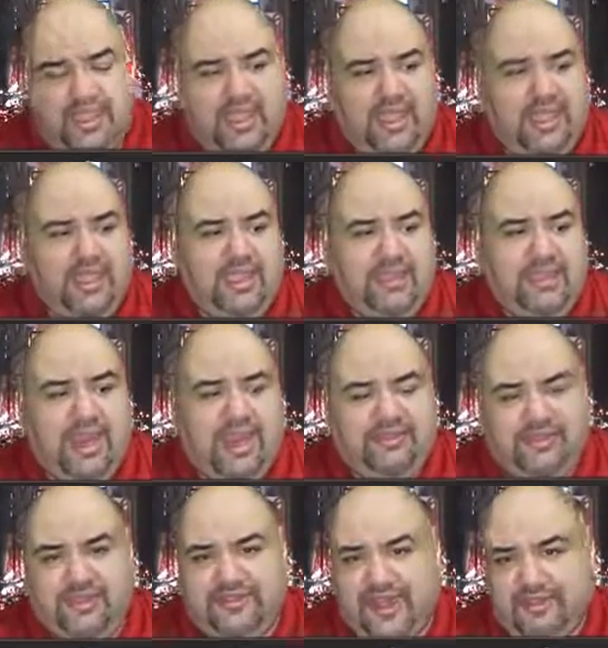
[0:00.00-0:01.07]
And I
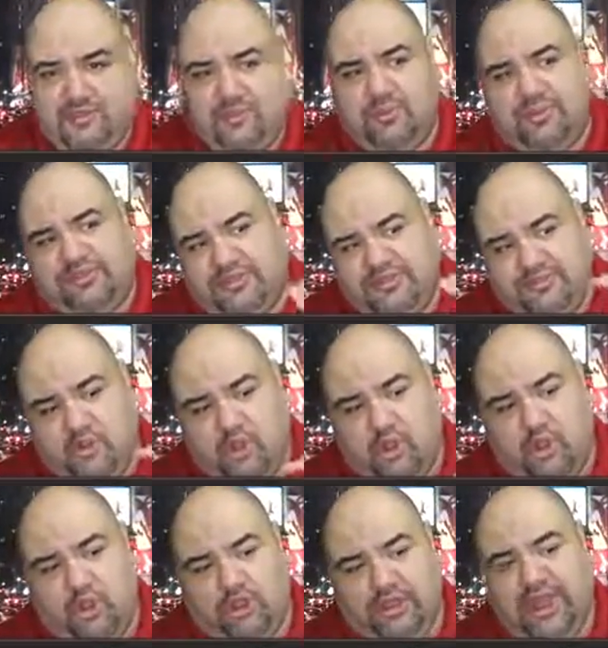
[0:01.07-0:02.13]
think that's when we see them
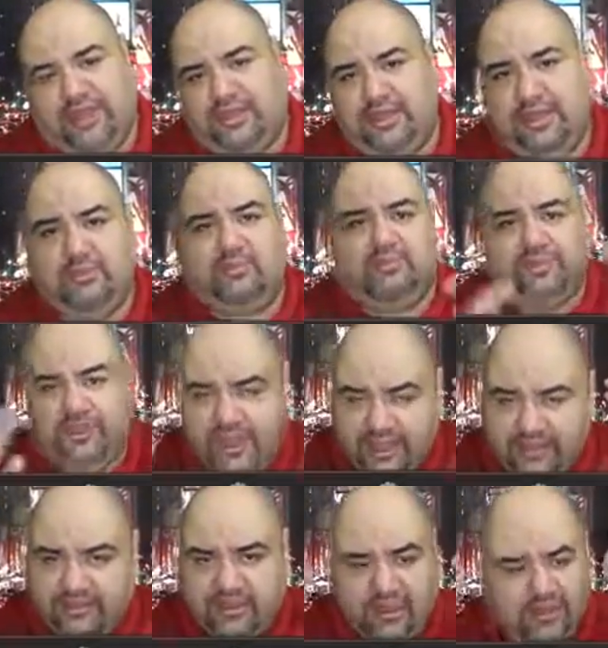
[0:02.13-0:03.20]
all lined up with their
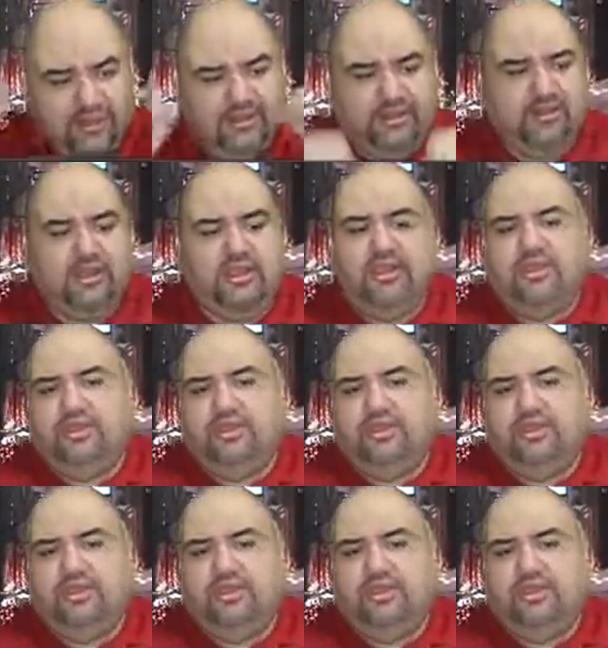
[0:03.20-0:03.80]
heads on and,